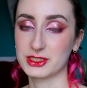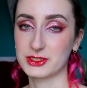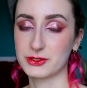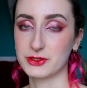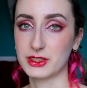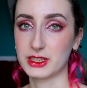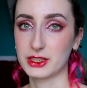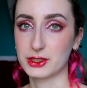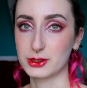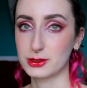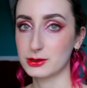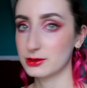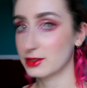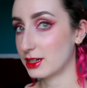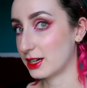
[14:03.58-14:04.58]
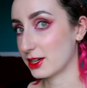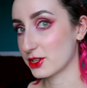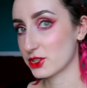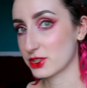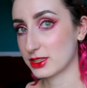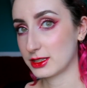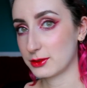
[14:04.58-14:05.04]
this video. I
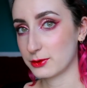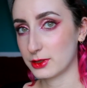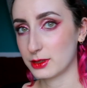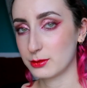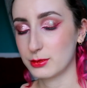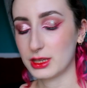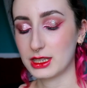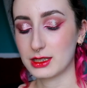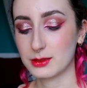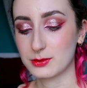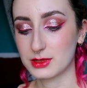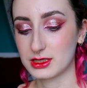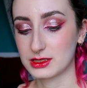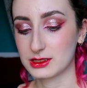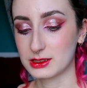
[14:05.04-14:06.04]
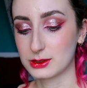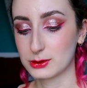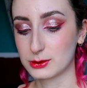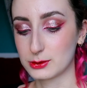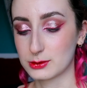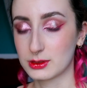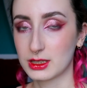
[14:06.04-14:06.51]
sure had fun making this
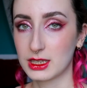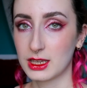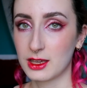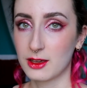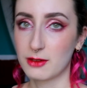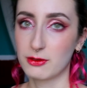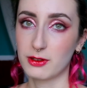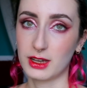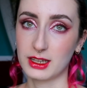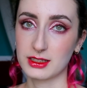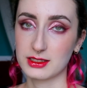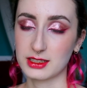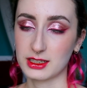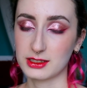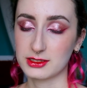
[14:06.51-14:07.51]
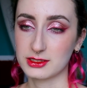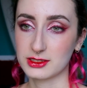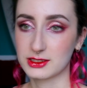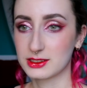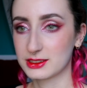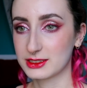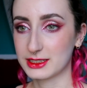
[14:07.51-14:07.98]
little
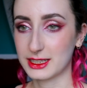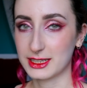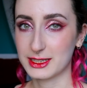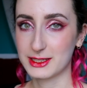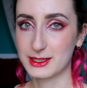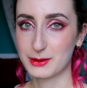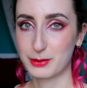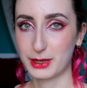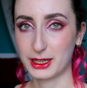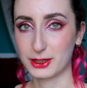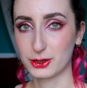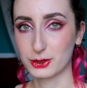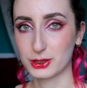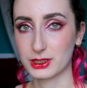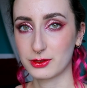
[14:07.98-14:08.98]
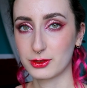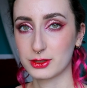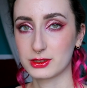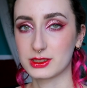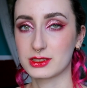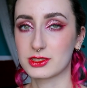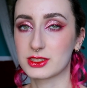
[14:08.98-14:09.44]
Valentine's Day inspired look, even though
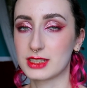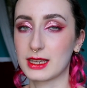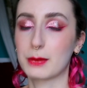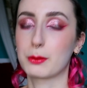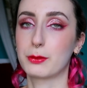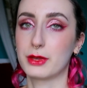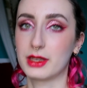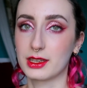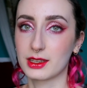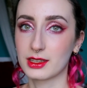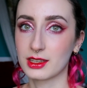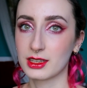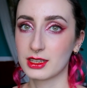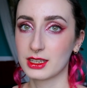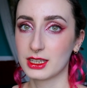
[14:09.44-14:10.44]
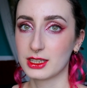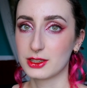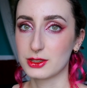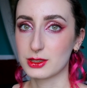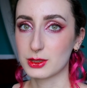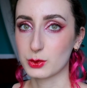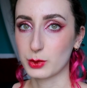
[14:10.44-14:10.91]
it's just like pink.
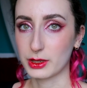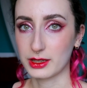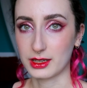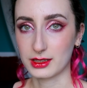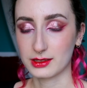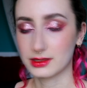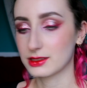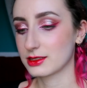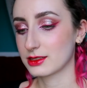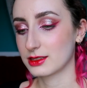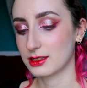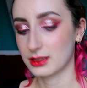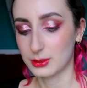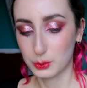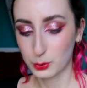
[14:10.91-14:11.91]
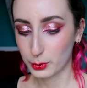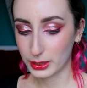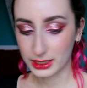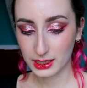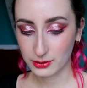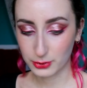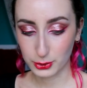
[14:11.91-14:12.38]
You can wear that
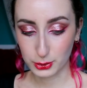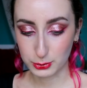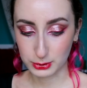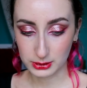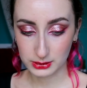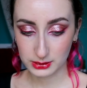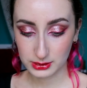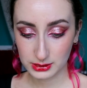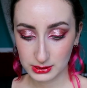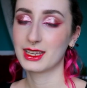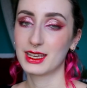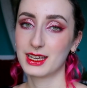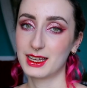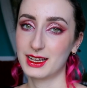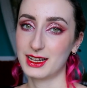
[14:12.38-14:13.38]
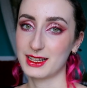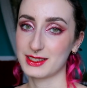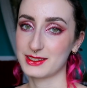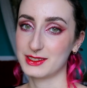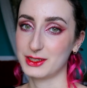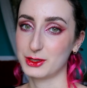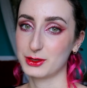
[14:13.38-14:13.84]
whenever you want. I'll
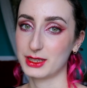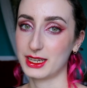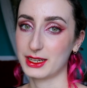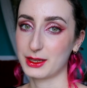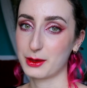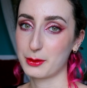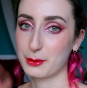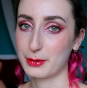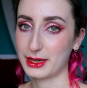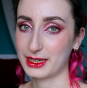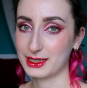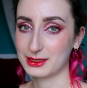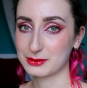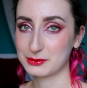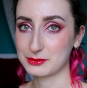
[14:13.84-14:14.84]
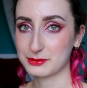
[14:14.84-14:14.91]
see you later. Bye.